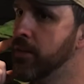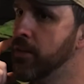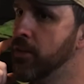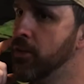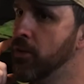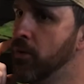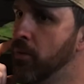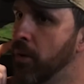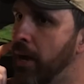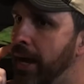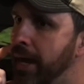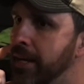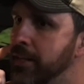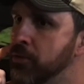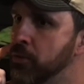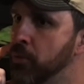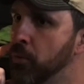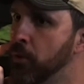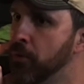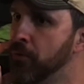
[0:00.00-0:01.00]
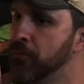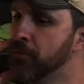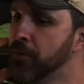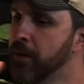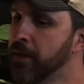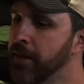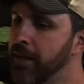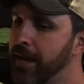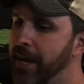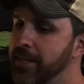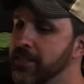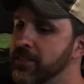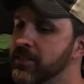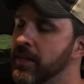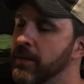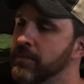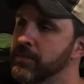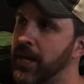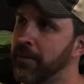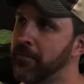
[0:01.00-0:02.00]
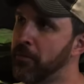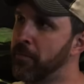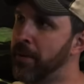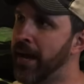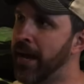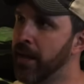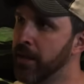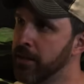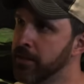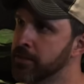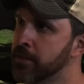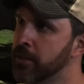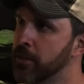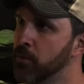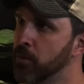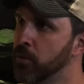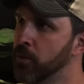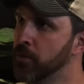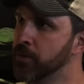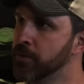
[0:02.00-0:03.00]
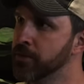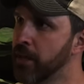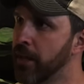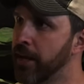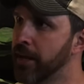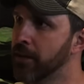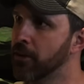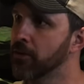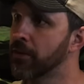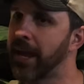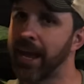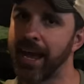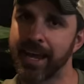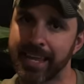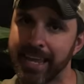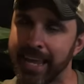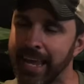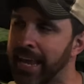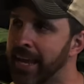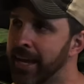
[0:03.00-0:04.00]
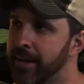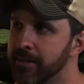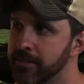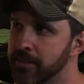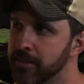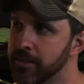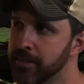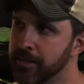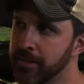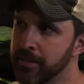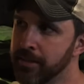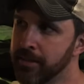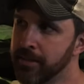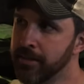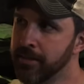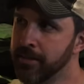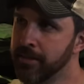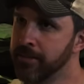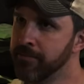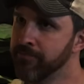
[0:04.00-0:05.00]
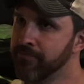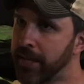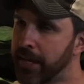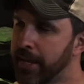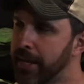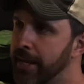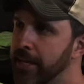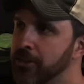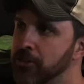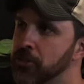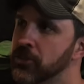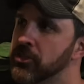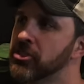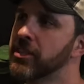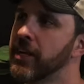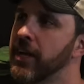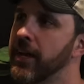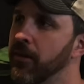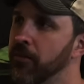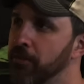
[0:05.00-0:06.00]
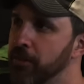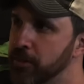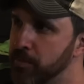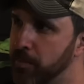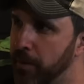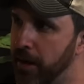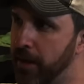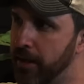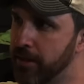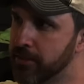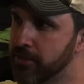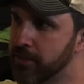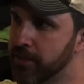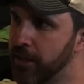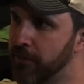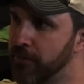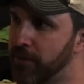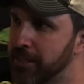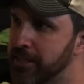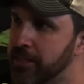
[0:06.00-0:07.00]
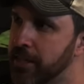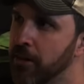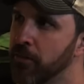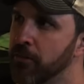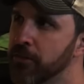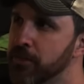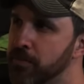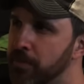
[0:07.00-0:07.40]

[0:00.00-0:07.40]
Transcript: you had to have had some type of balance there where it was like, okay, I can't, I can't just stay on this bus. If I stay on